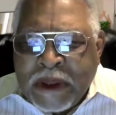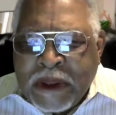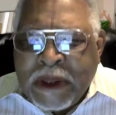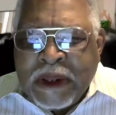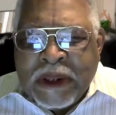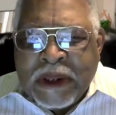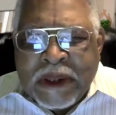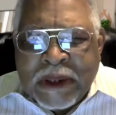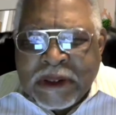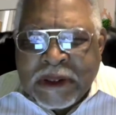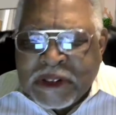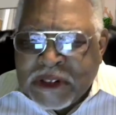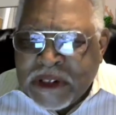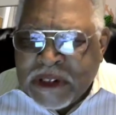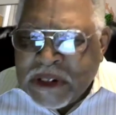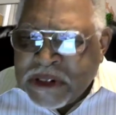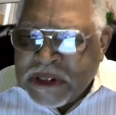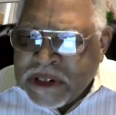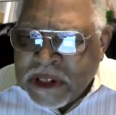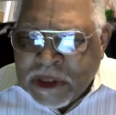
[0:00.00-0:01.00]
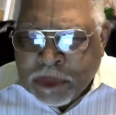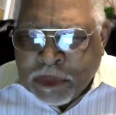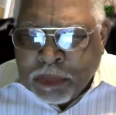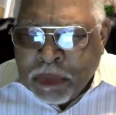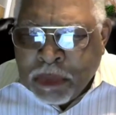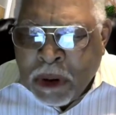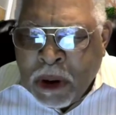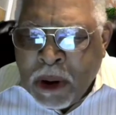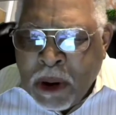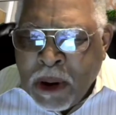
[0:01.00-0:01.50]
He didn't say just
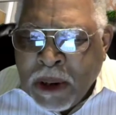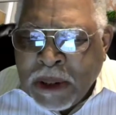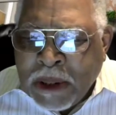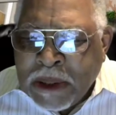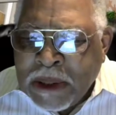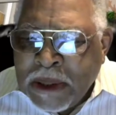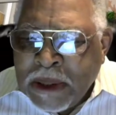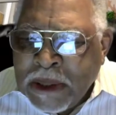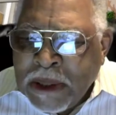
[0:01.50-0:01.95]
part.